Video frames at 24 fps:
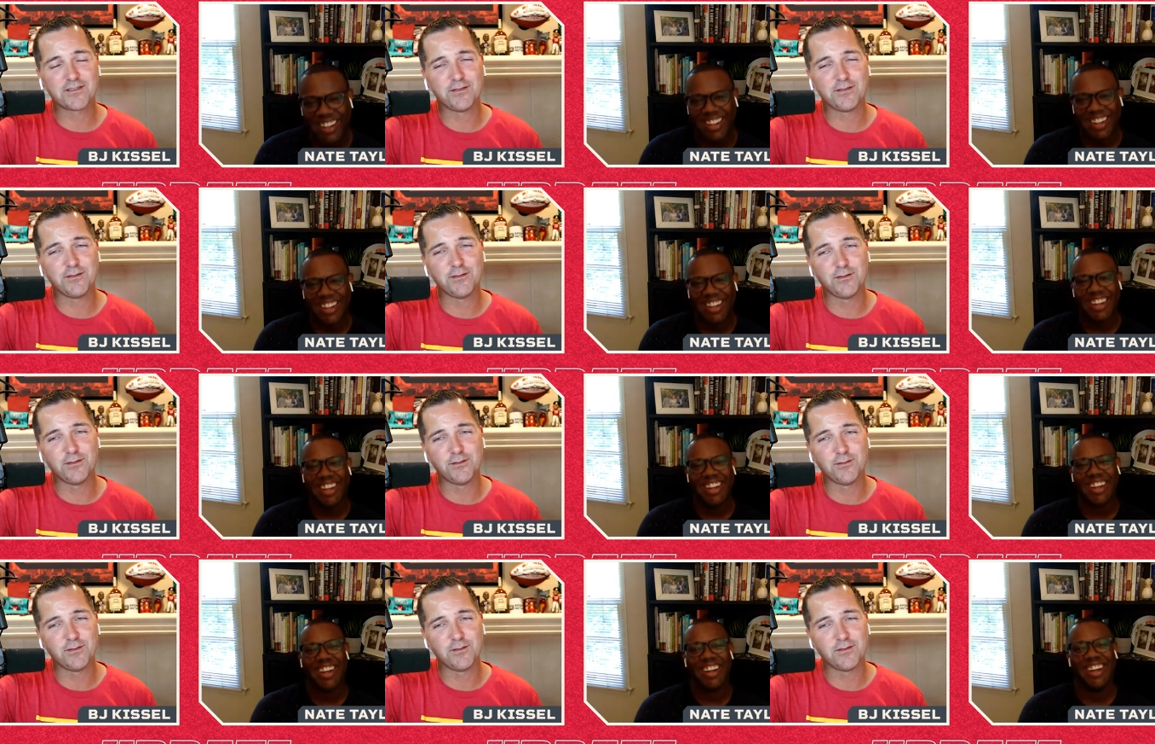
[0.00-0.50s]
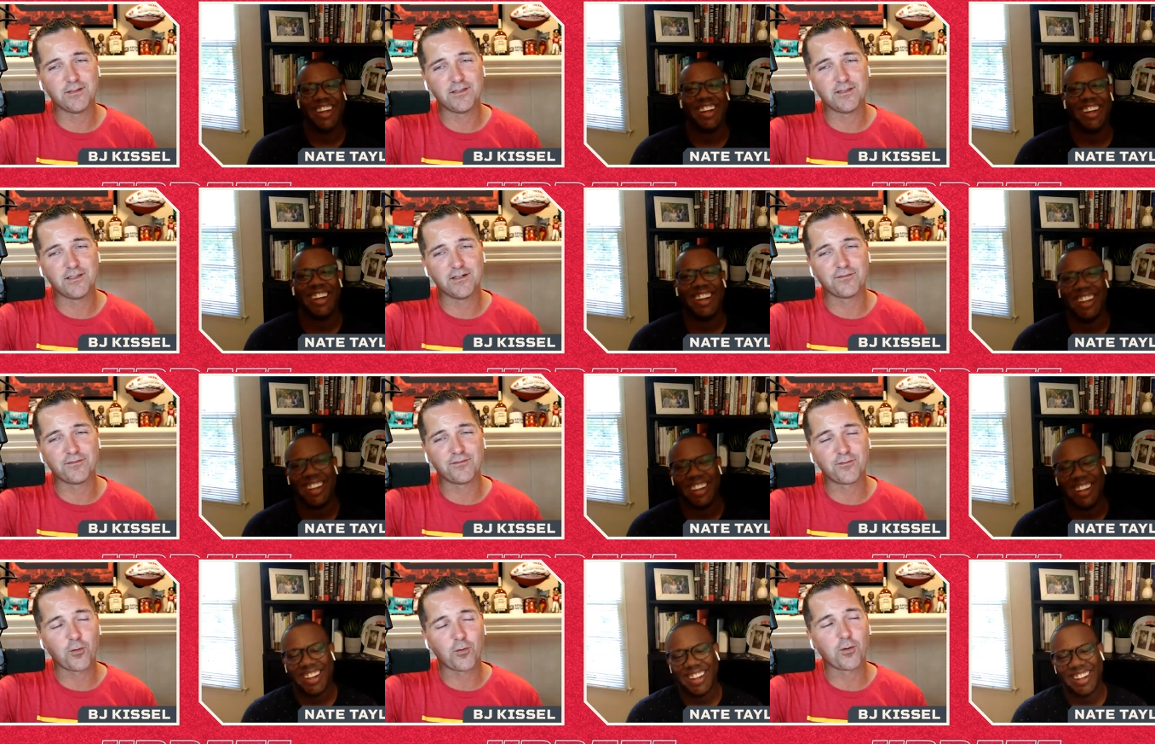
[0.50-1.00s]
Speaker 1: to
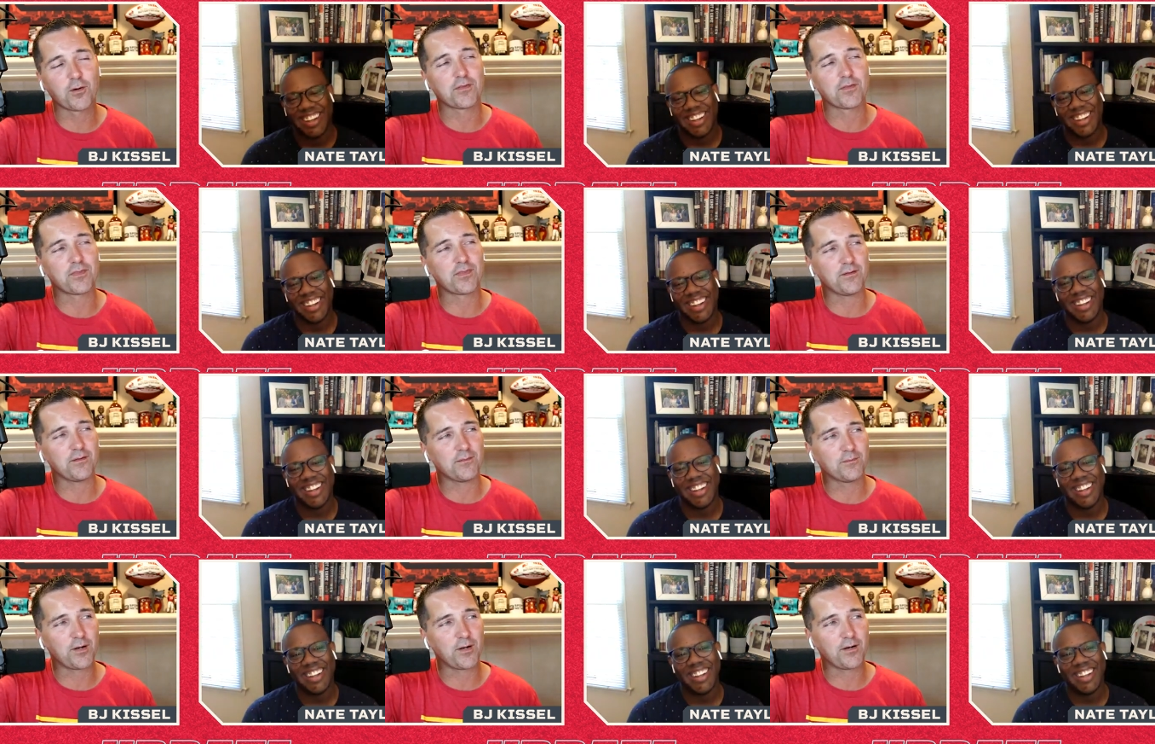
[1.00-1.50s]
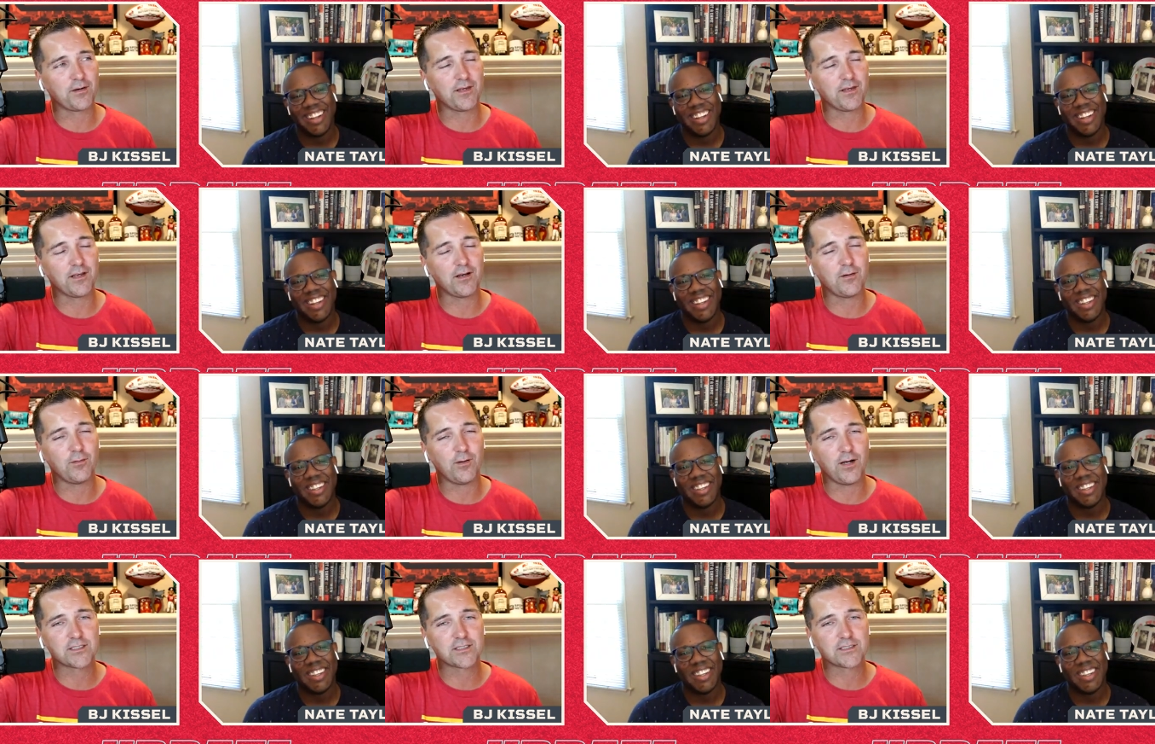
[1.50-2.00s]
the fourth burning
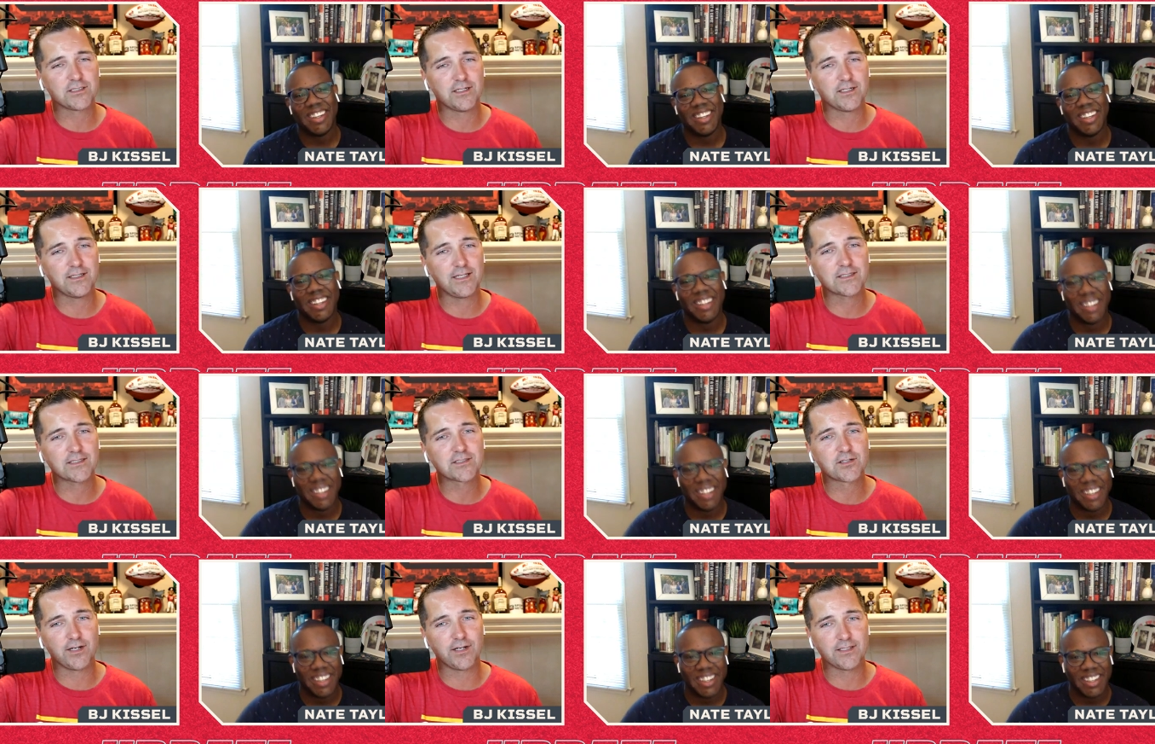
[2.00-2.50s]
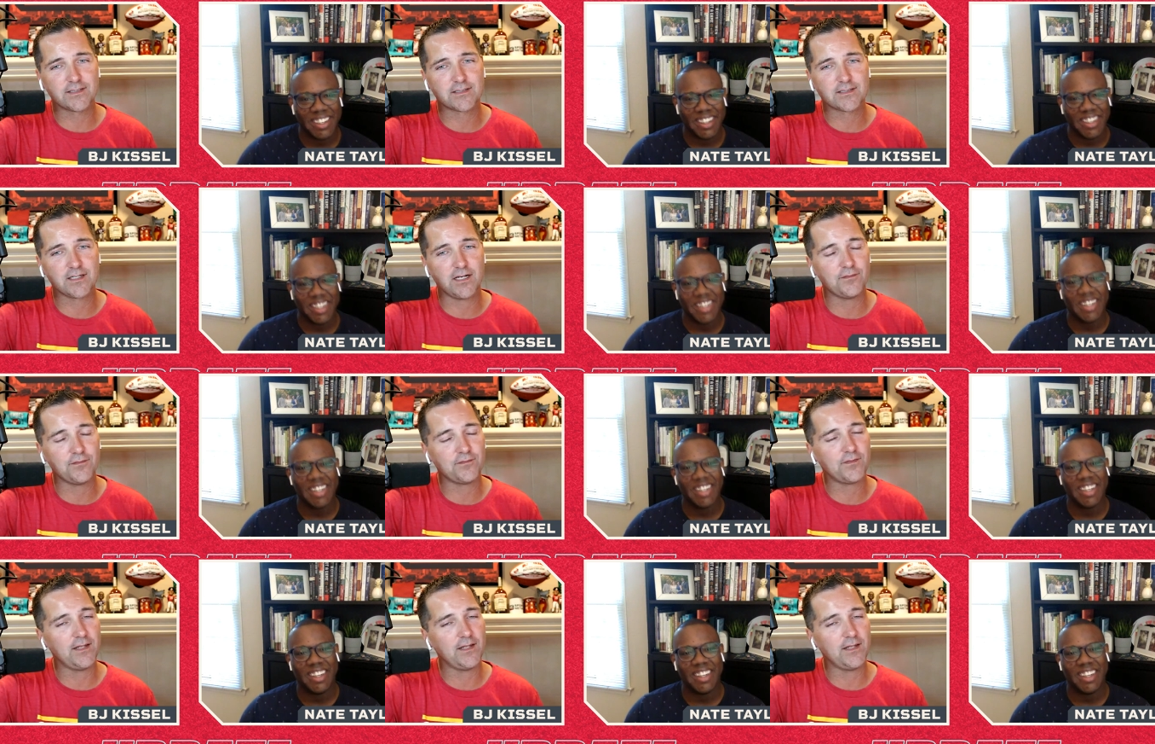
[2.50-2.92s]
question. And that's great stuff.